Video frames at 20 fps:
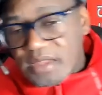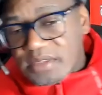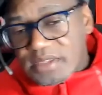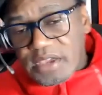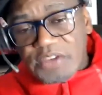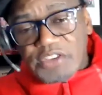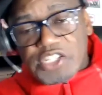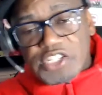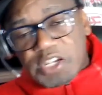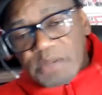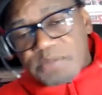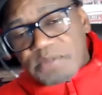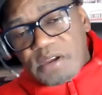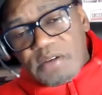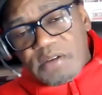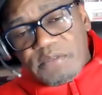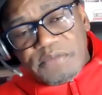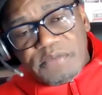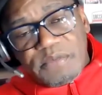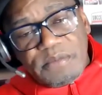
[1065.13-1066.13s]
They shipped
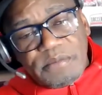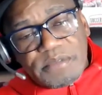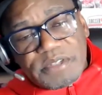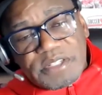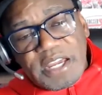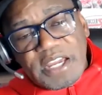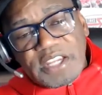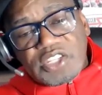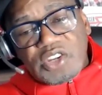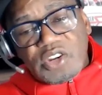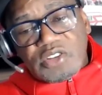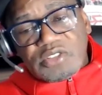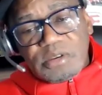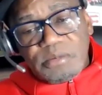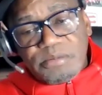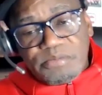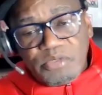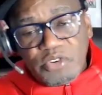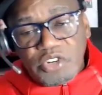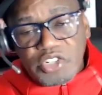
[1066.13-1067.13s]
off Sancho to
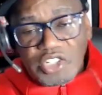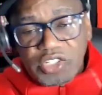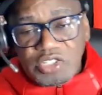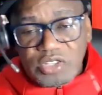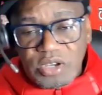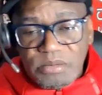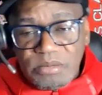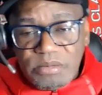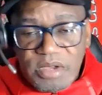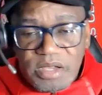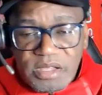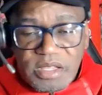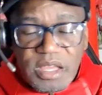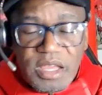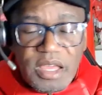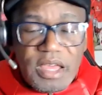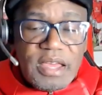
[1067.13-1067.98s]
Borussia Dortmund.